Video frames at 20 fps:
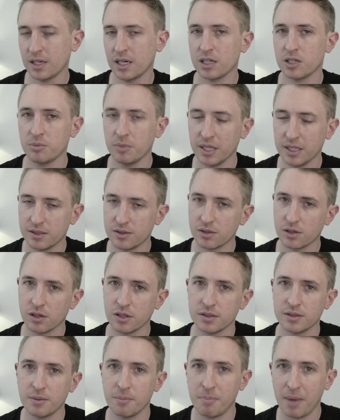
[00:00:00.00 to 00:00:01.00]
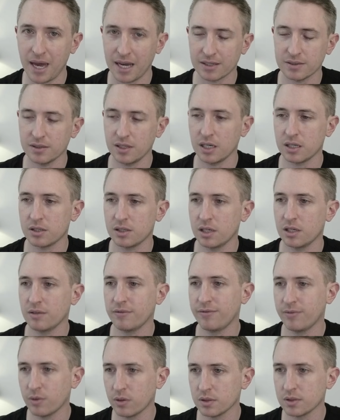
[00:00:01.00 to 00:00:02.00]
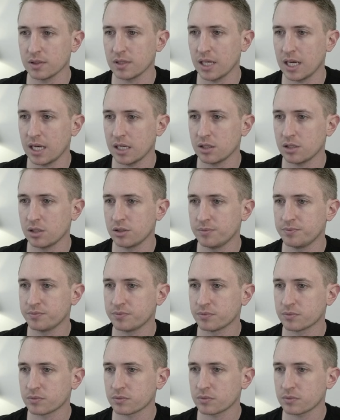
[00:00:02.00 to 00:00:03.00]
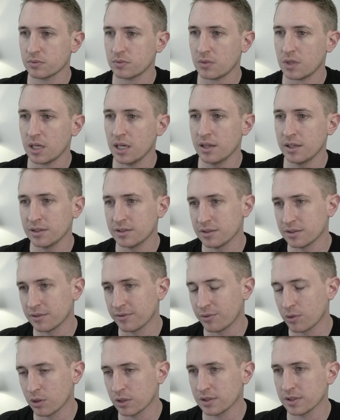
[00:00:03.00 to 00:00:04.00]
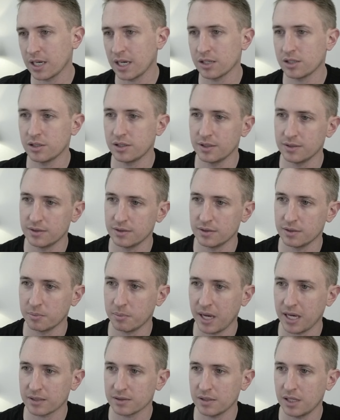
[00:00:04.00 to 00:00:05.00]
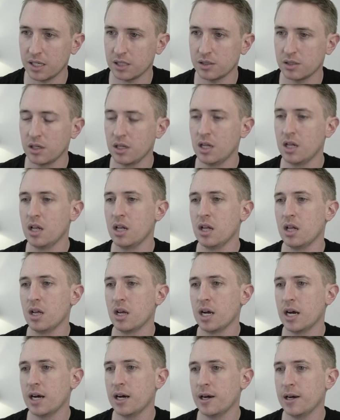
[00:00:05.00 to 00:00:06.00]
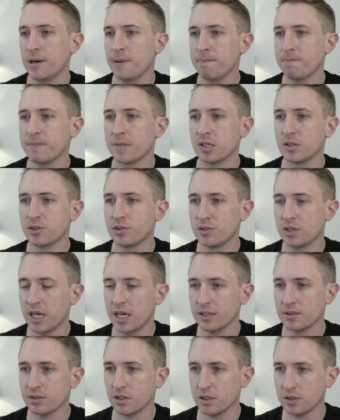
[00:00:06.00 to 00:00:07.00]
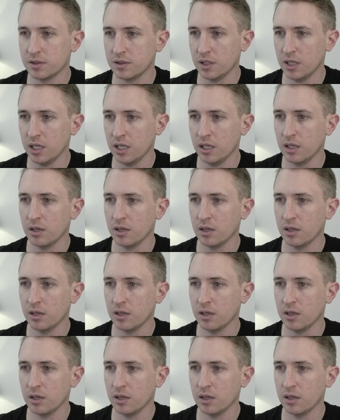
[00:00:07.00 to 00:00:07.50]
make sure it's a backslash, not a forward slash. This is a forward slash, this is a backslash. SRC